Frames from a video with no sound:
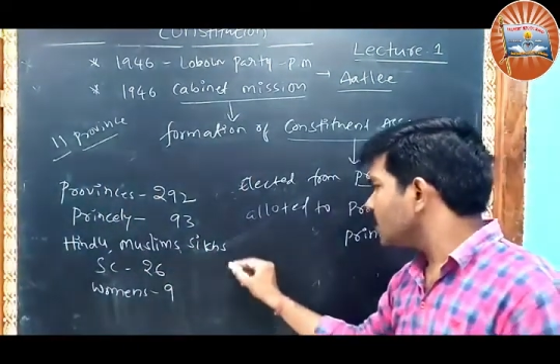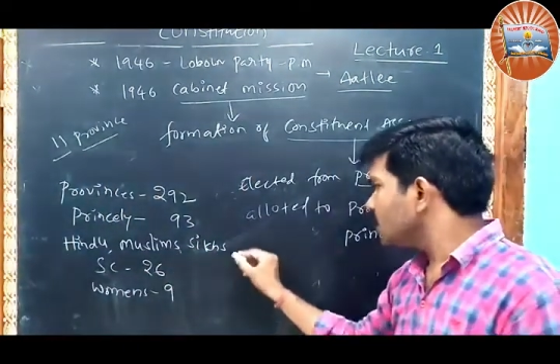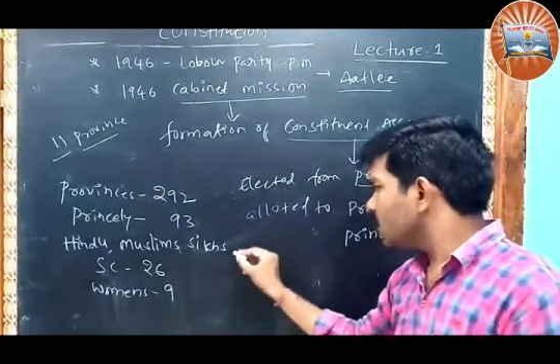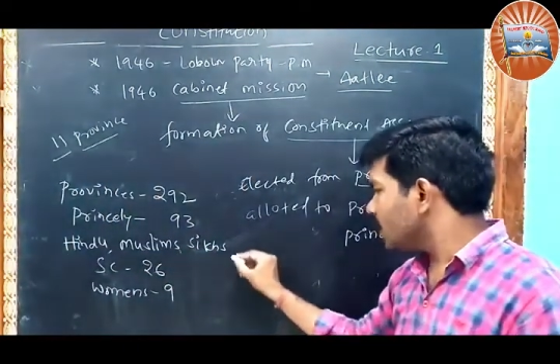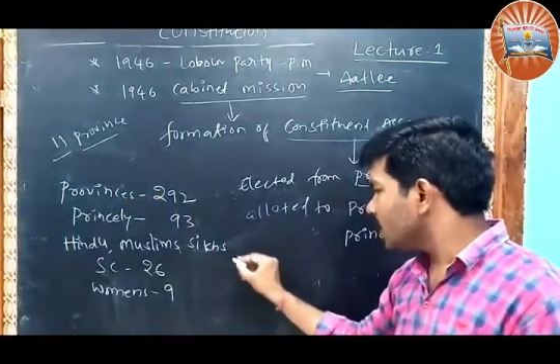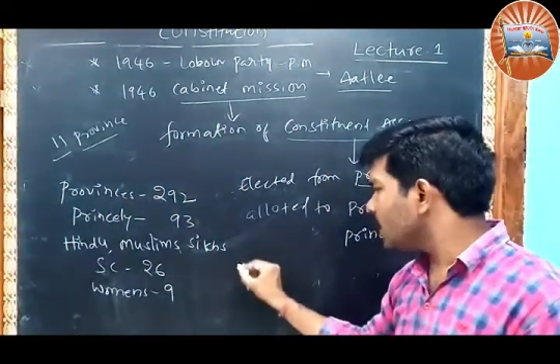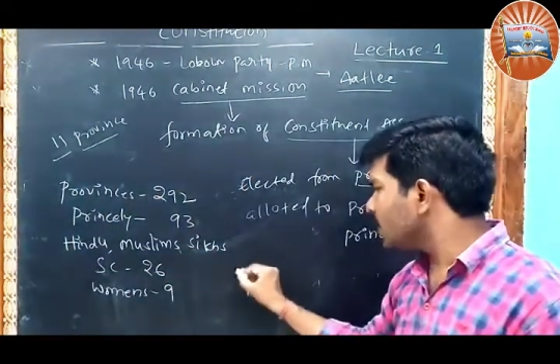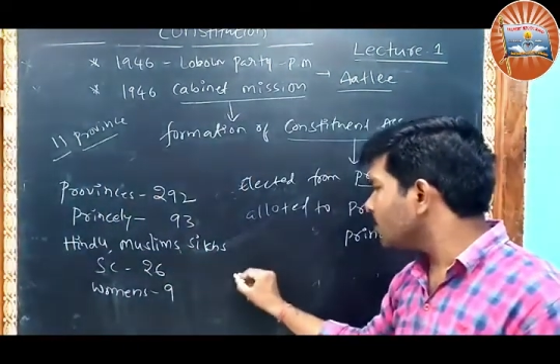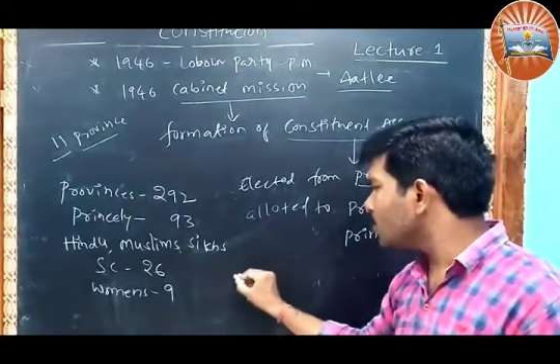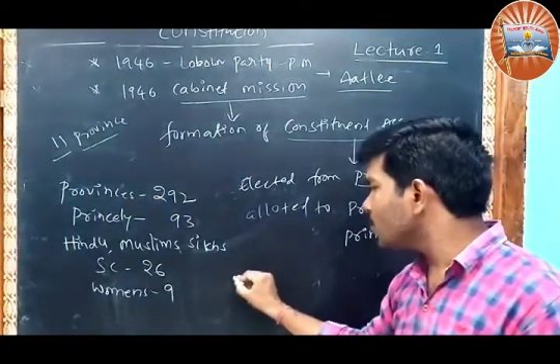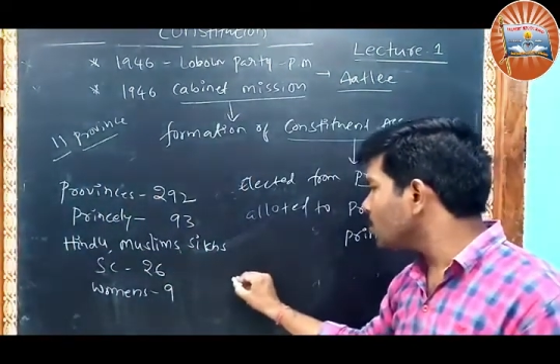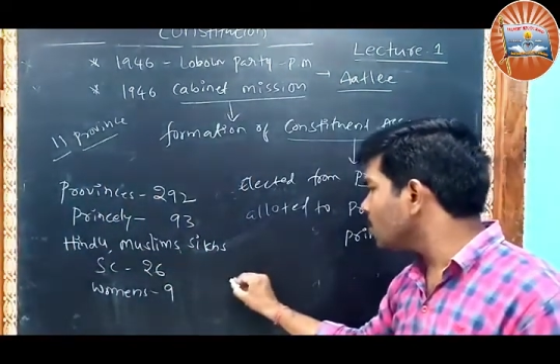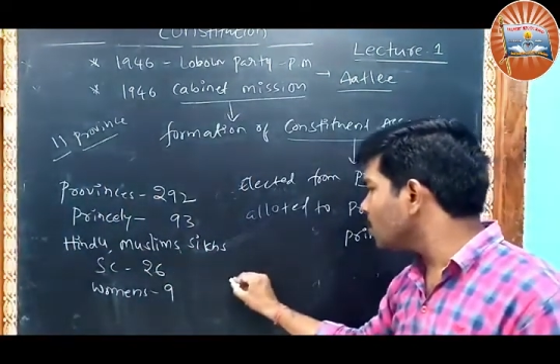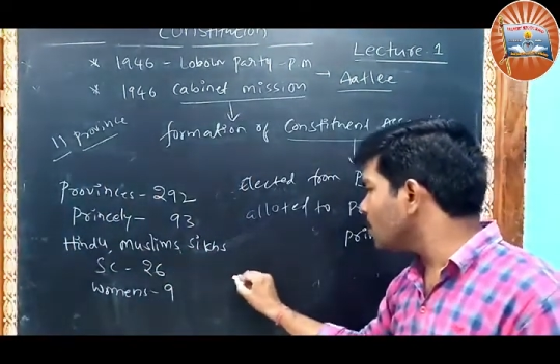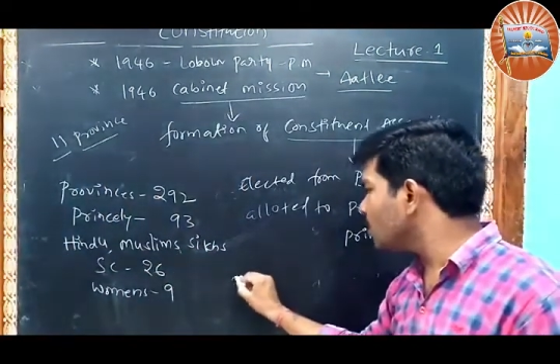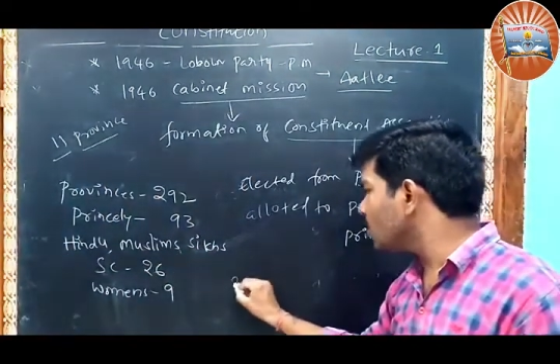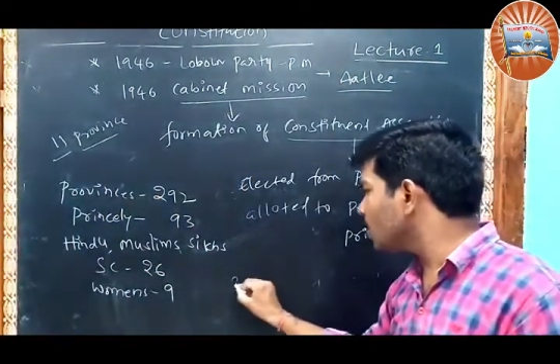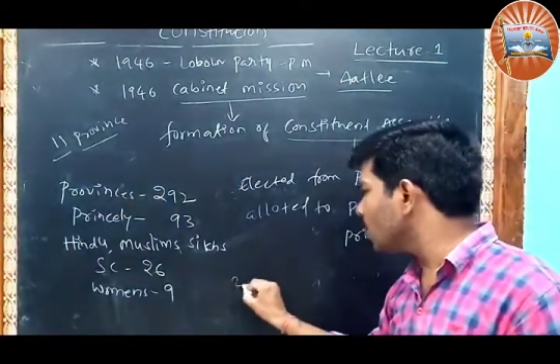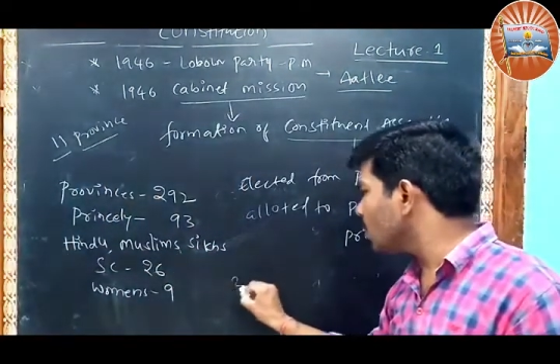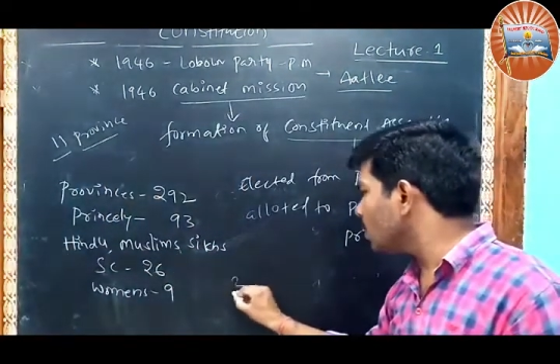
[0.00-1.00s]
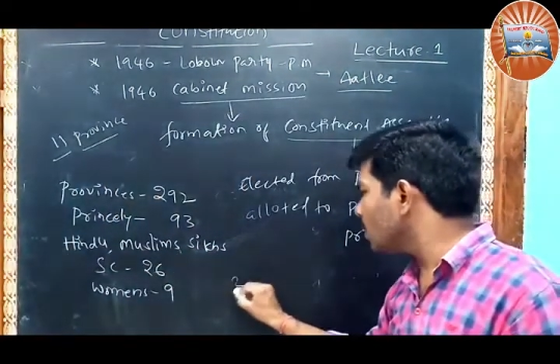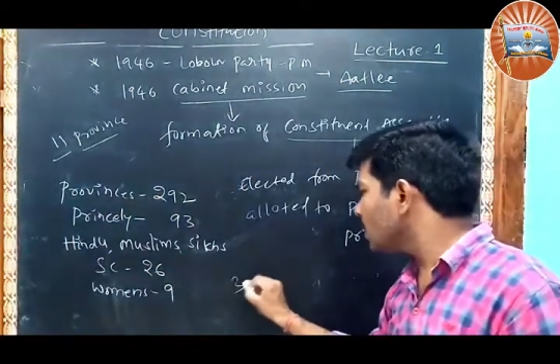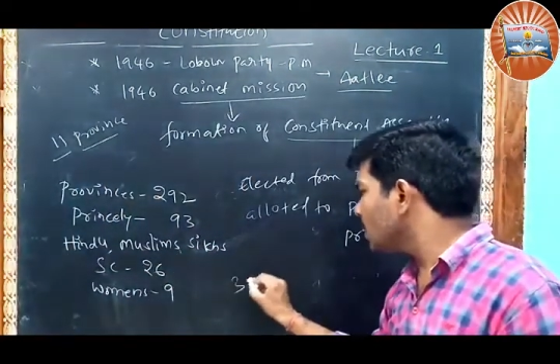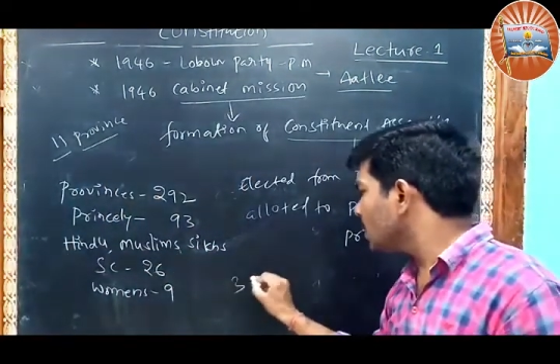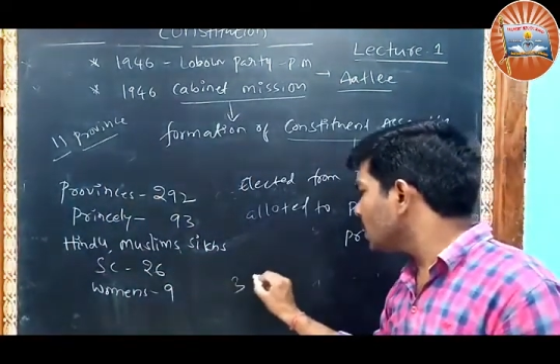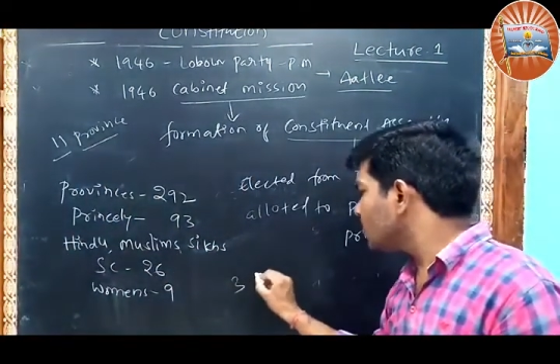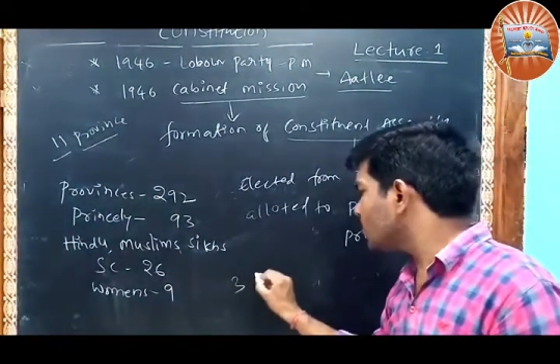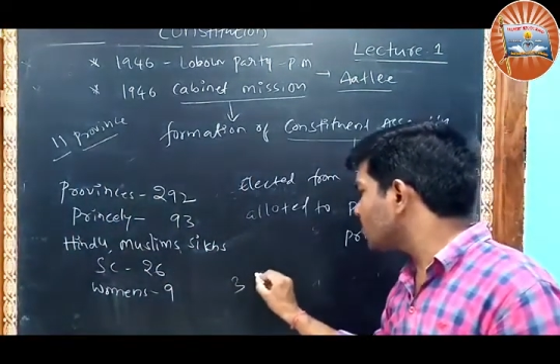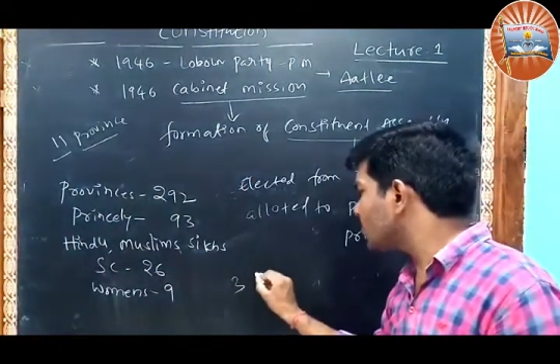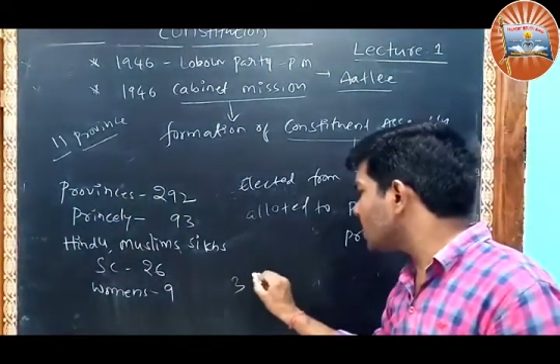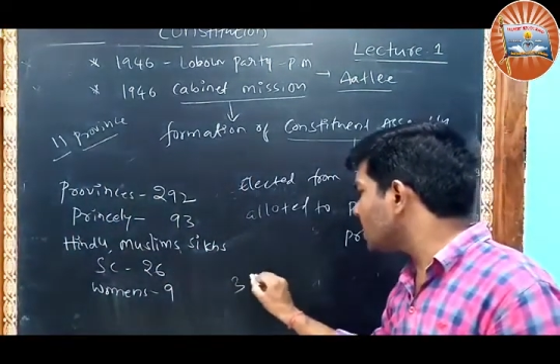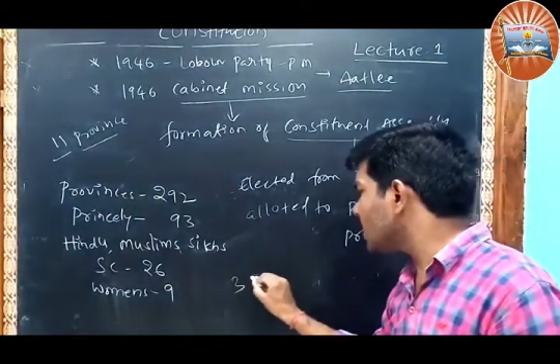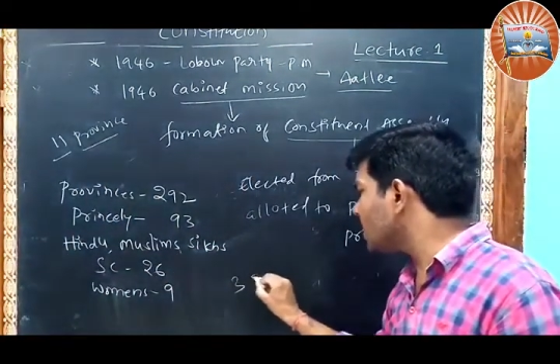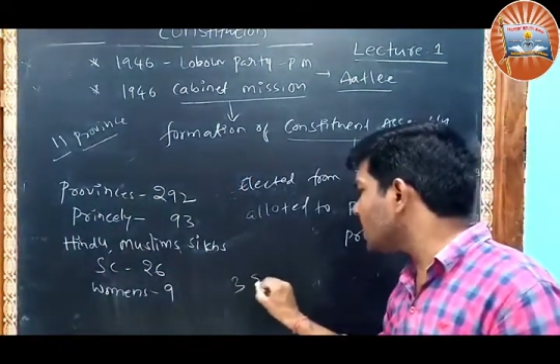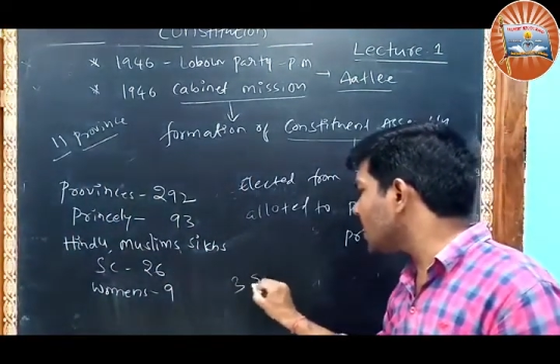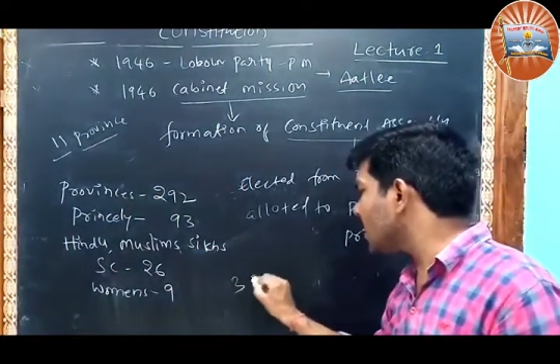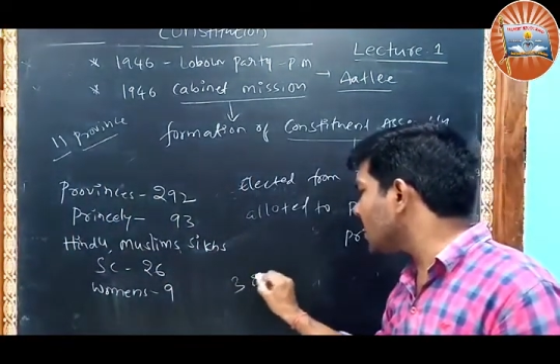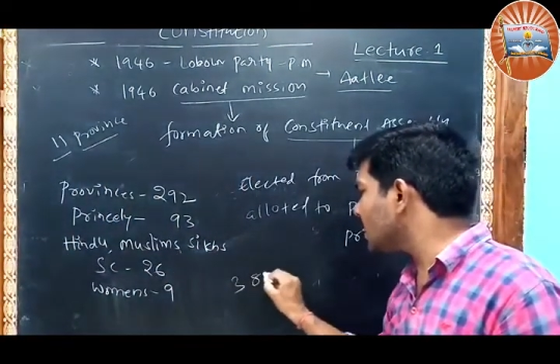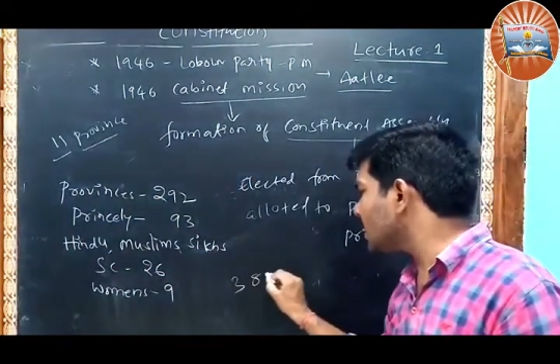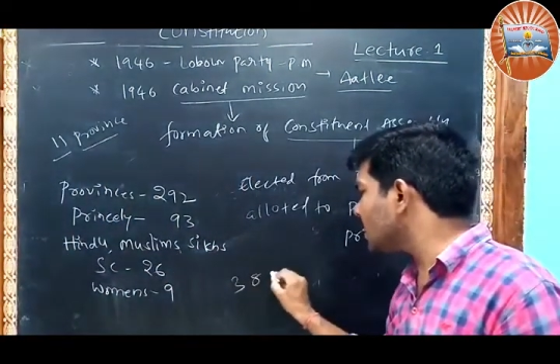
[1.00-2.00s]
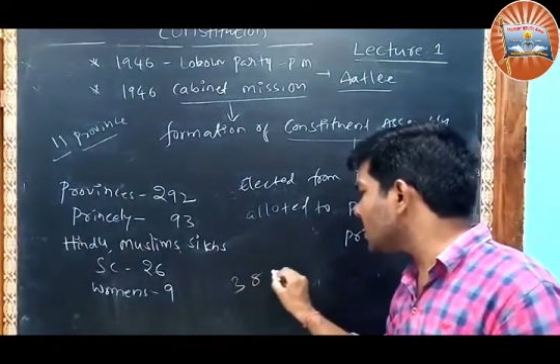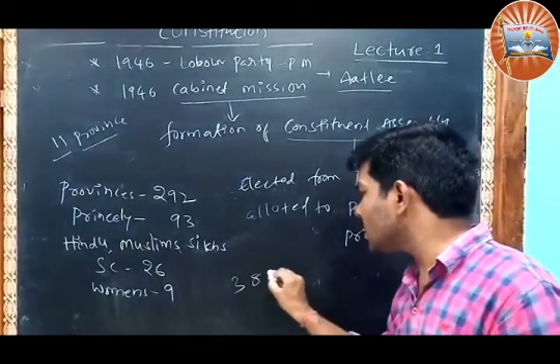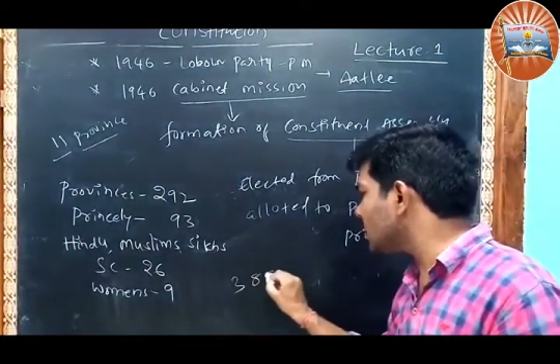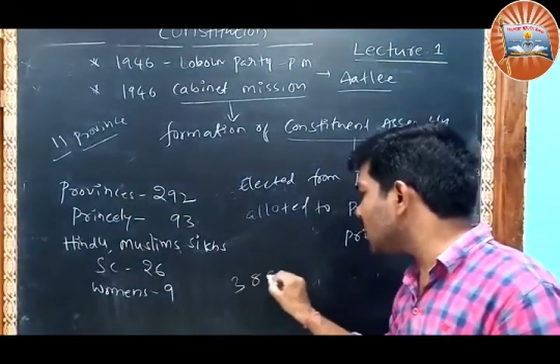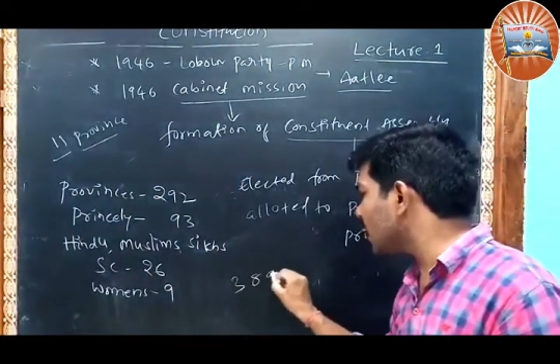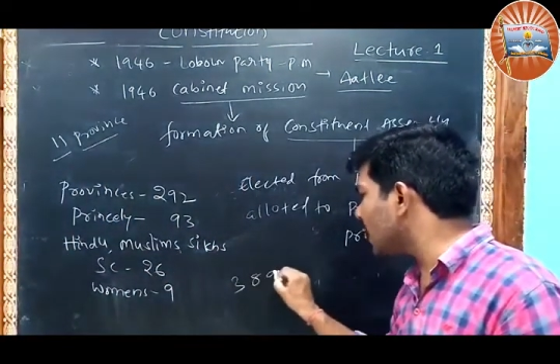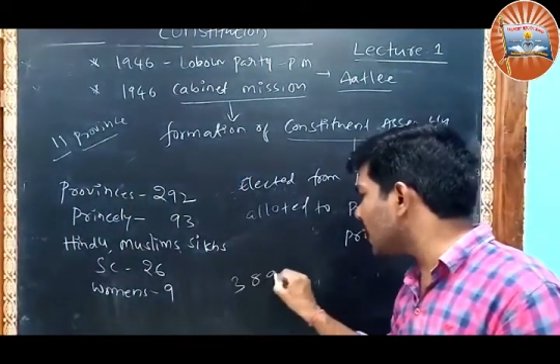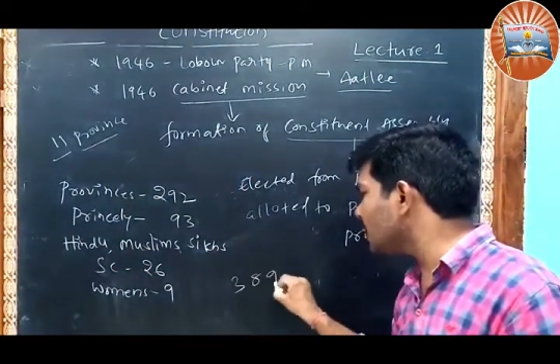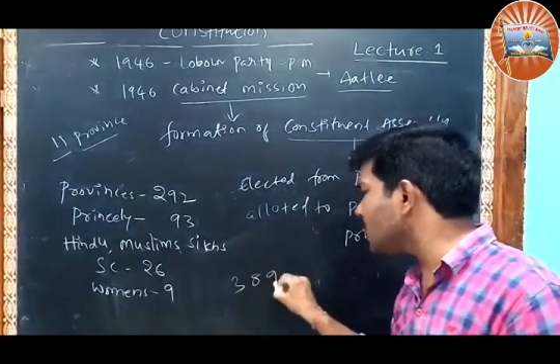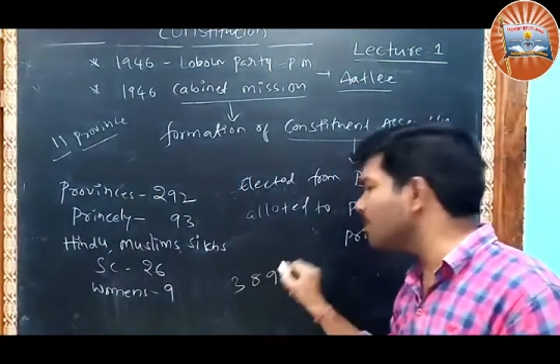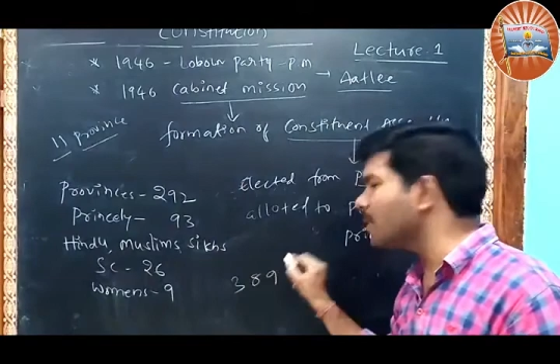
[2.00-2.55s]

include 389